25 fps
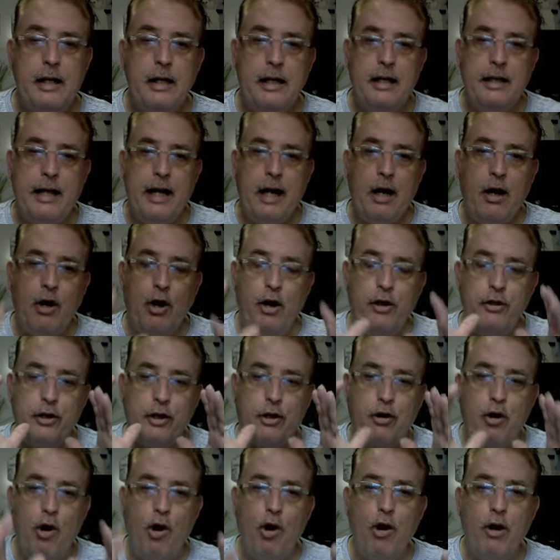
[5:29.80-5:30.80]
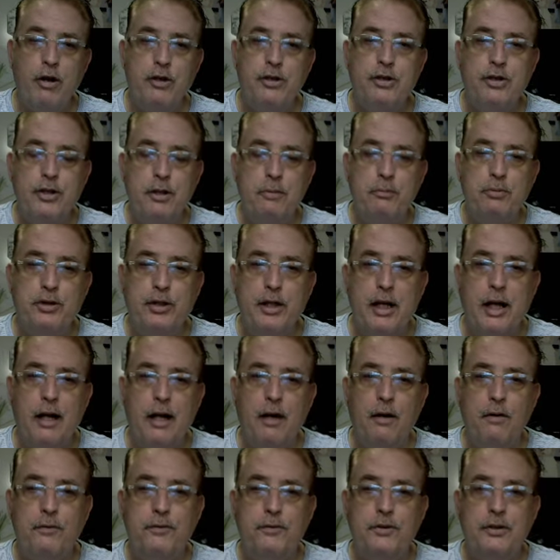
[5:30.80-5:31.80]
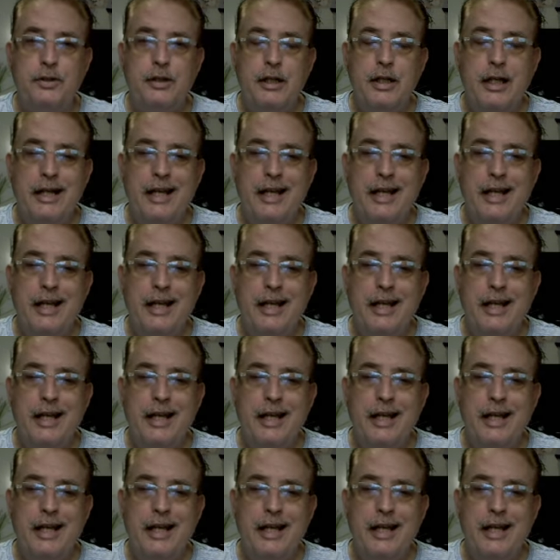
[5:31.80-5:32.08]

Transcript: Now on the cards themselves,